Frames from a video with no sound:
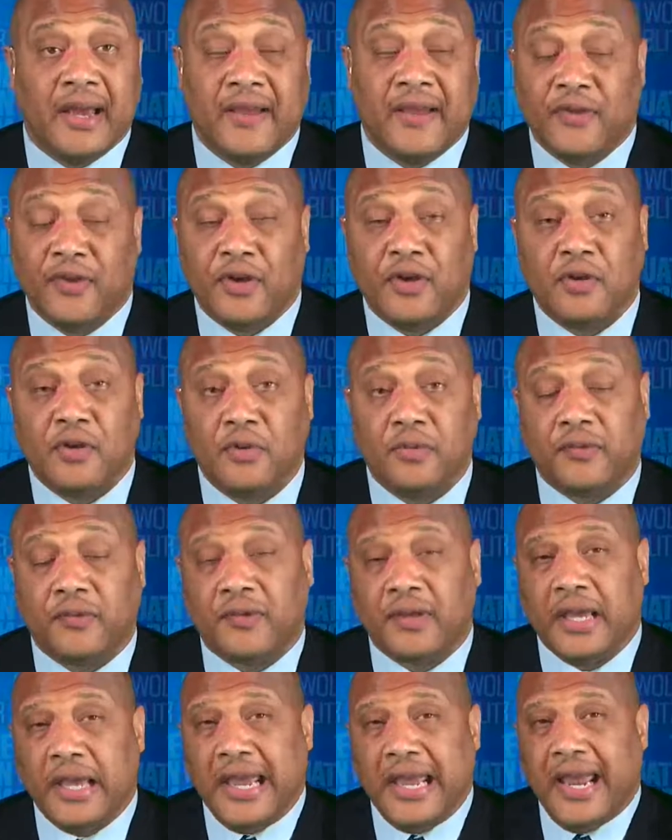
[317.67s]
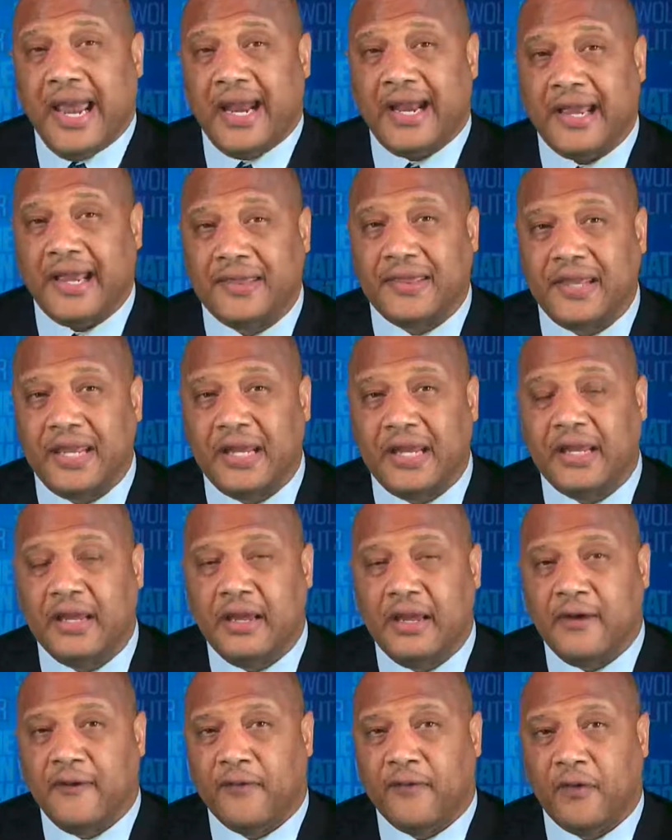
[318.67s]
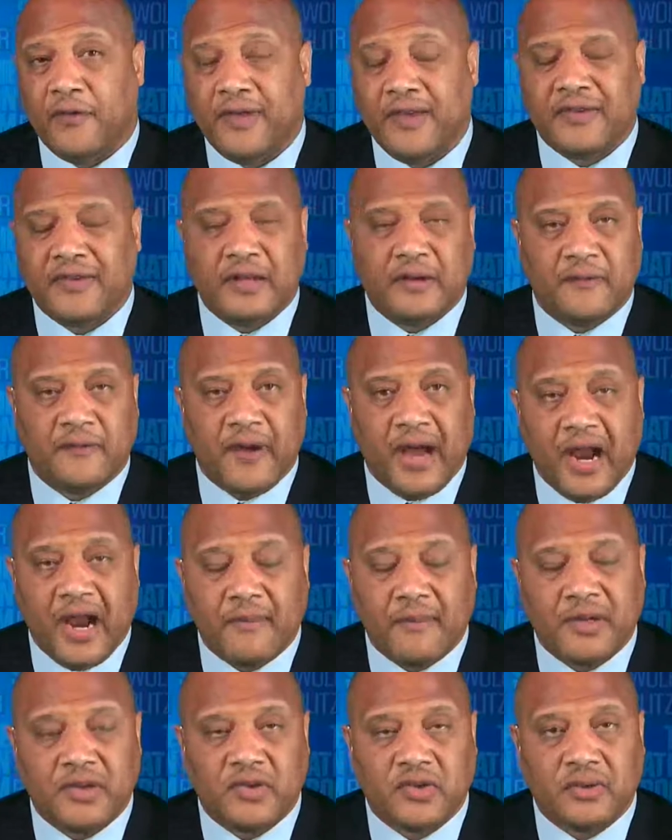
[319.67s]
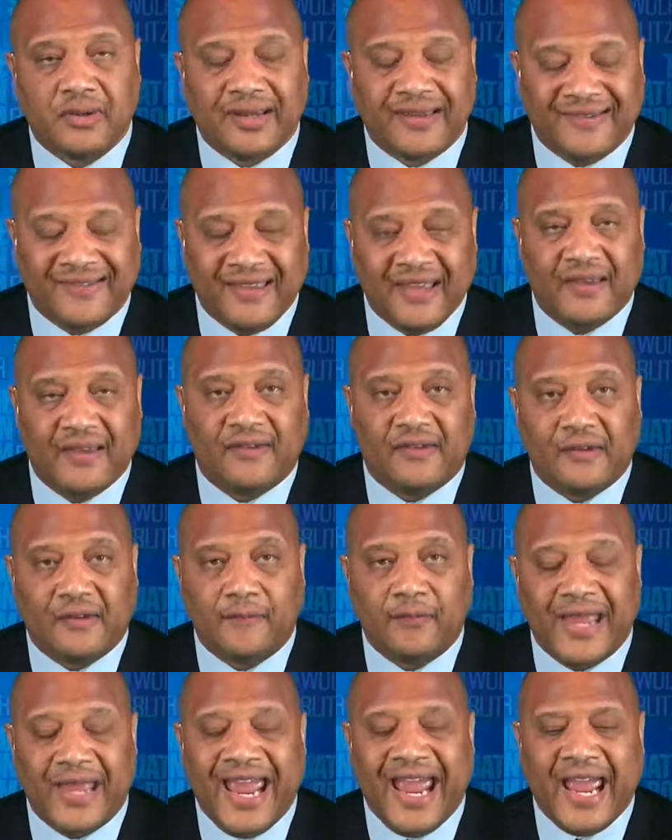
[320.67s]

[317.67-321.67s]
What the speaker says: in the news. And I think for this environment to exist